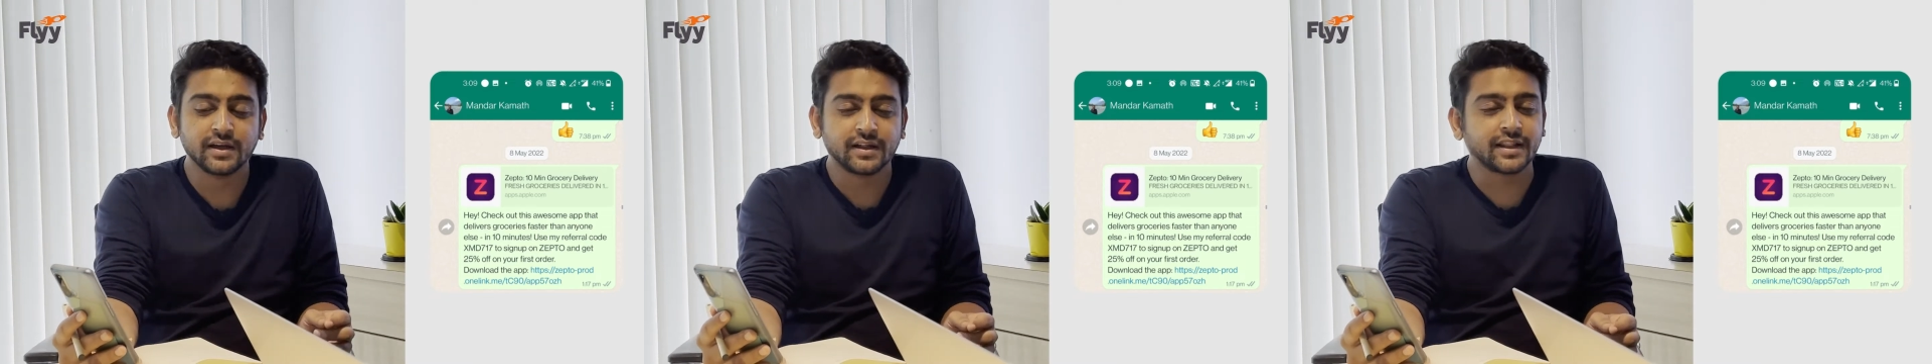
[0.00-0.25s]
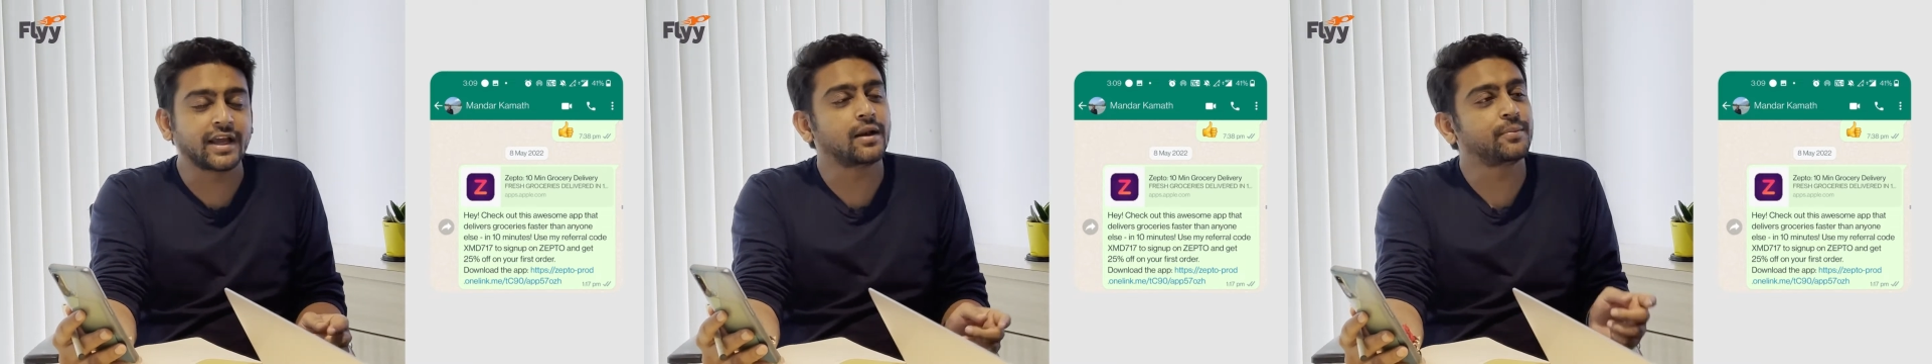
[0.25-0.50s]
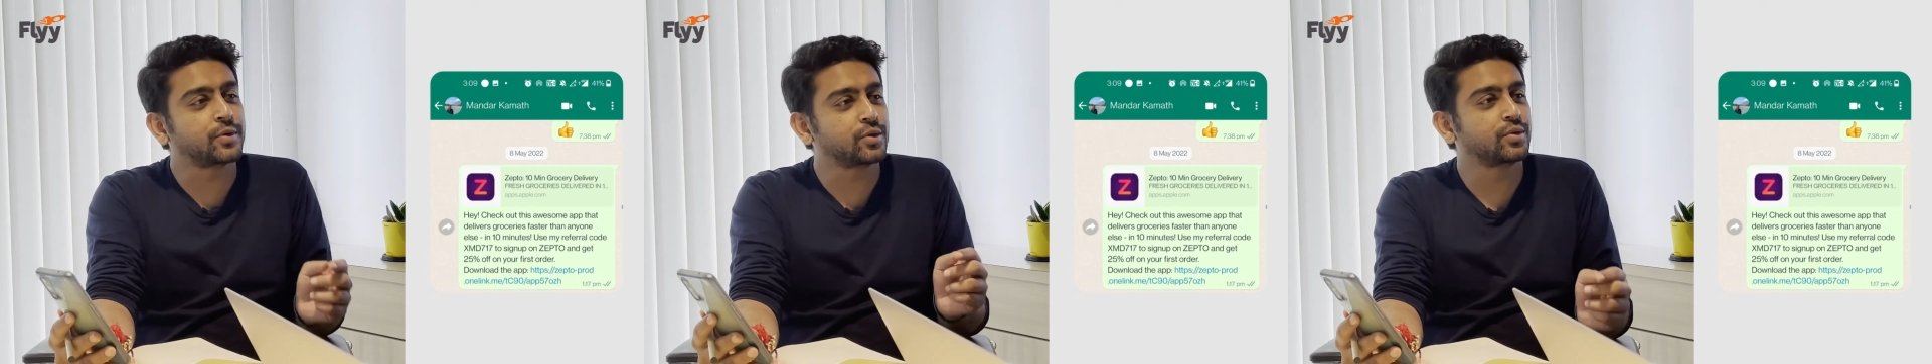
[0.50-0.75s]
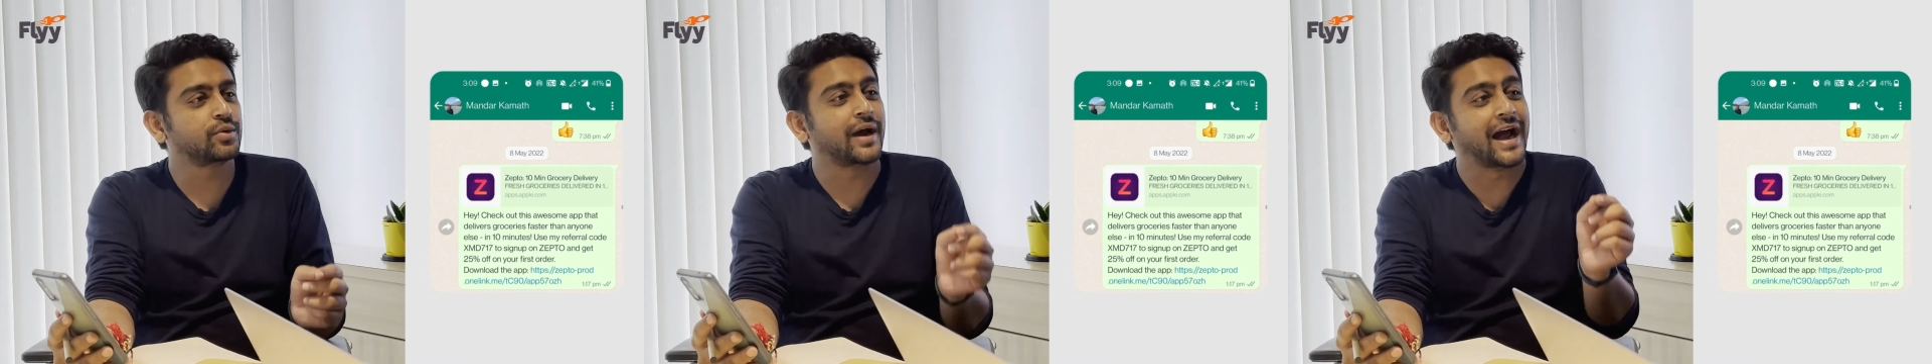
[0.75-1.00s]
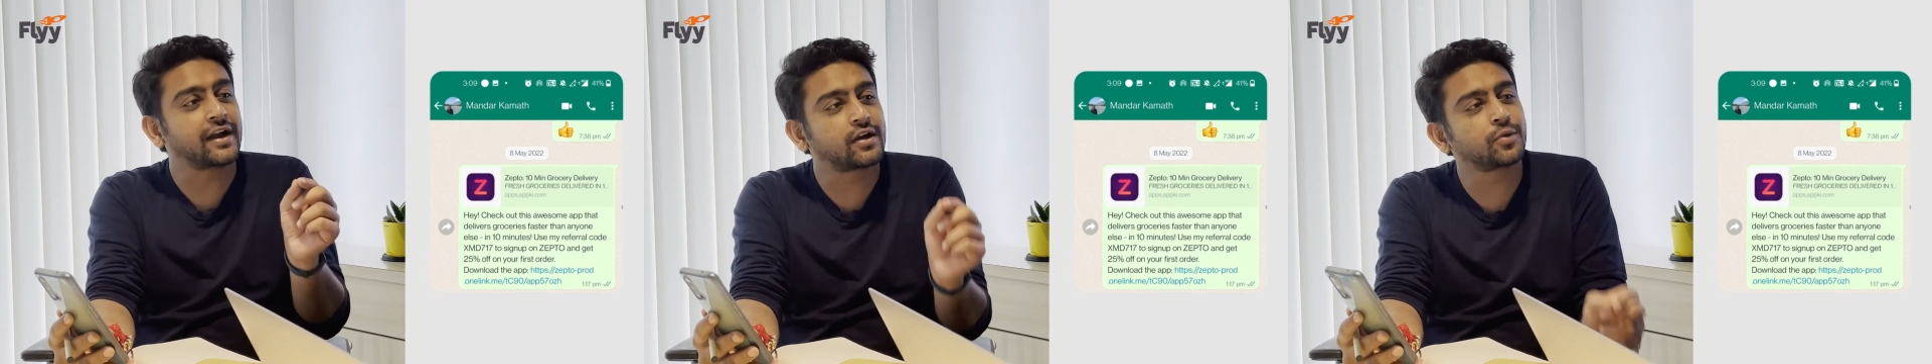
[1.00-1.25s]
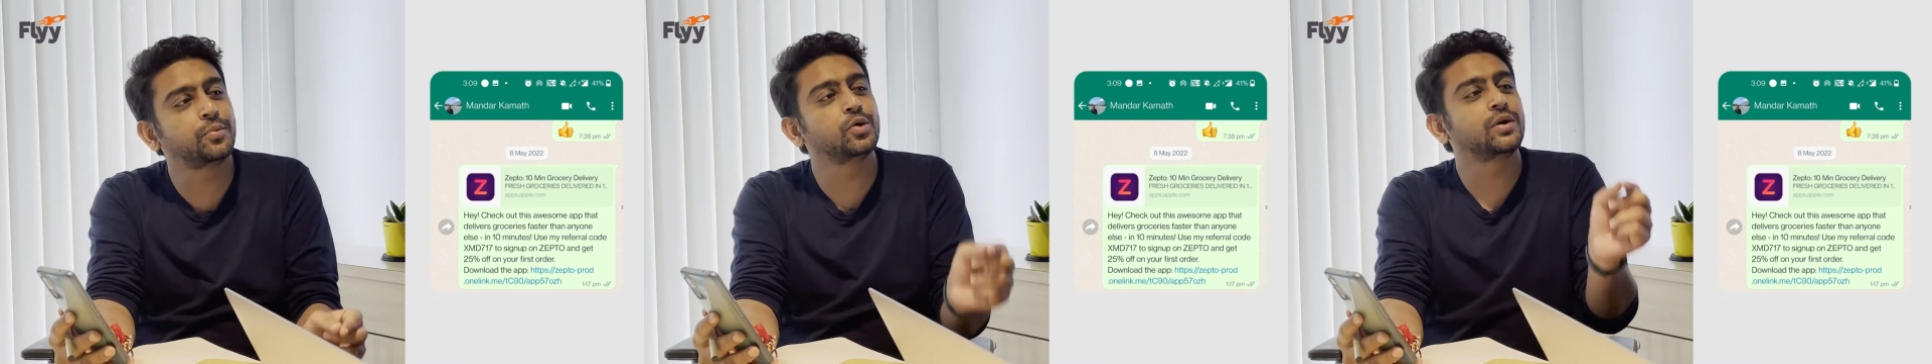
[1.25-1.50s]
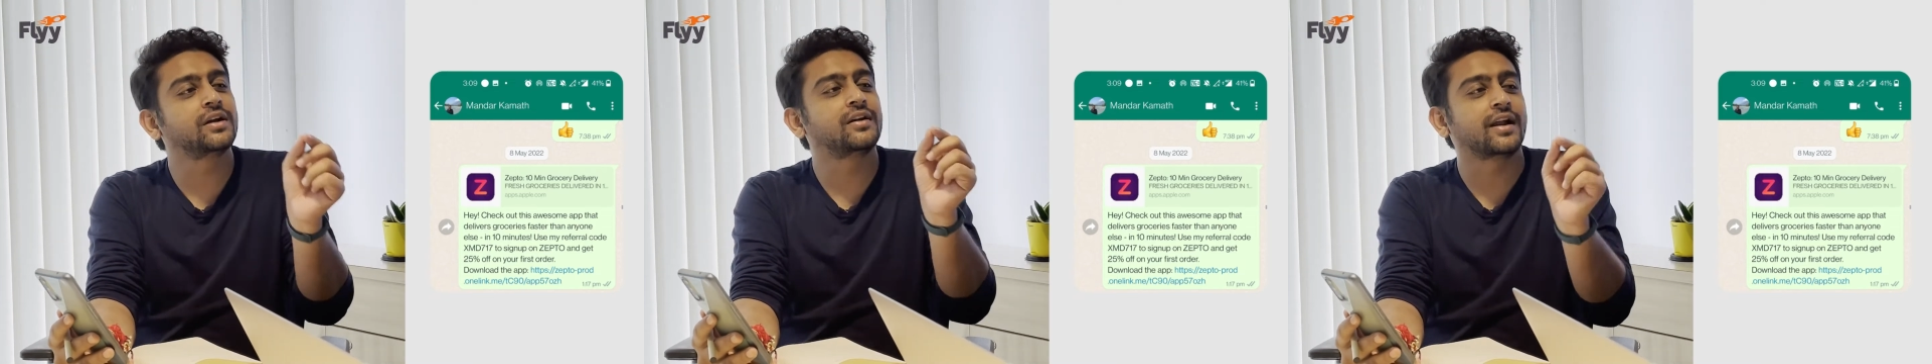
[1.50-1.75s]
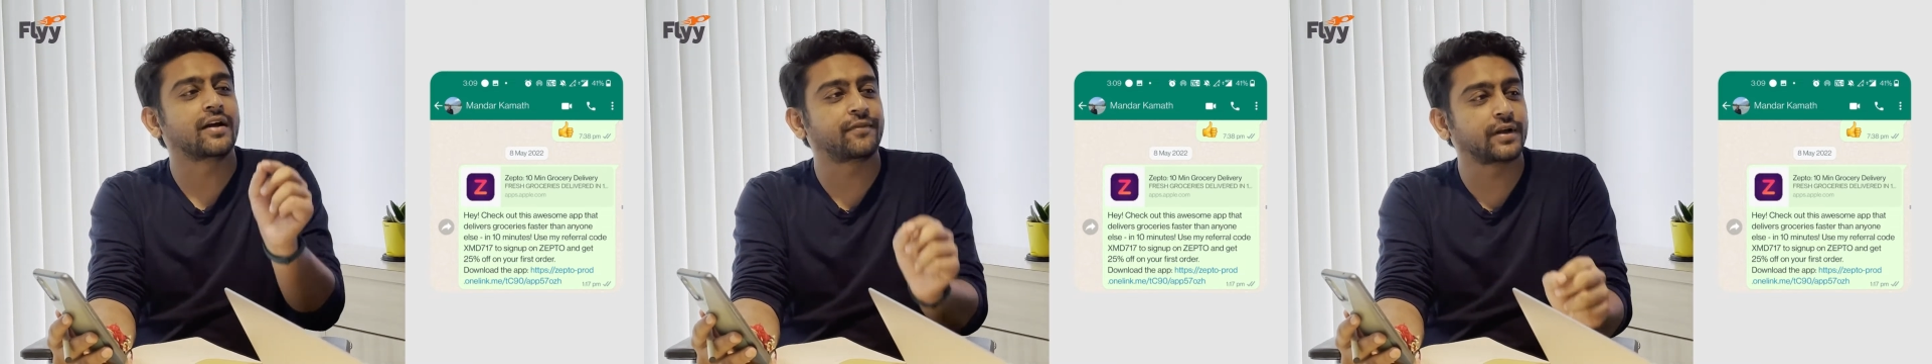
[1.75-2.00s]
They help you attribute a
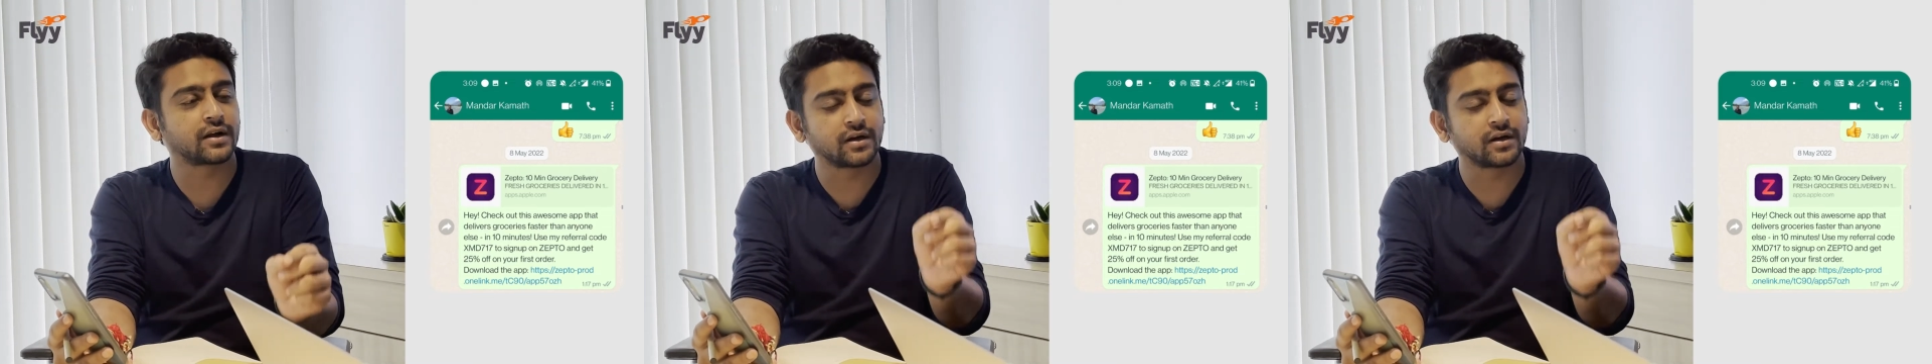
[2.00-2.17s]
traffic